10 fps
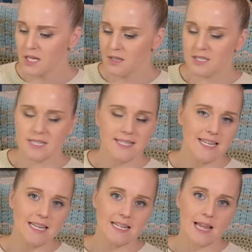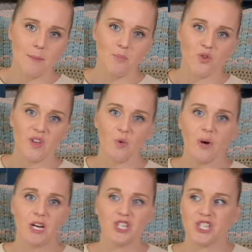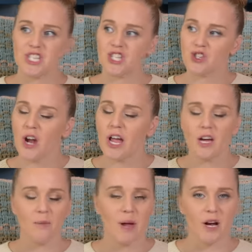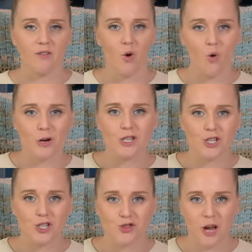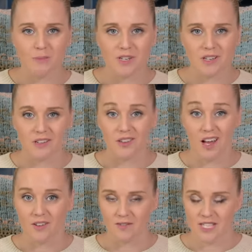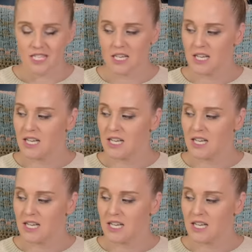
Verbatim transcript: There's a scene in that movie where she is trying on a pair of orange striped gloves.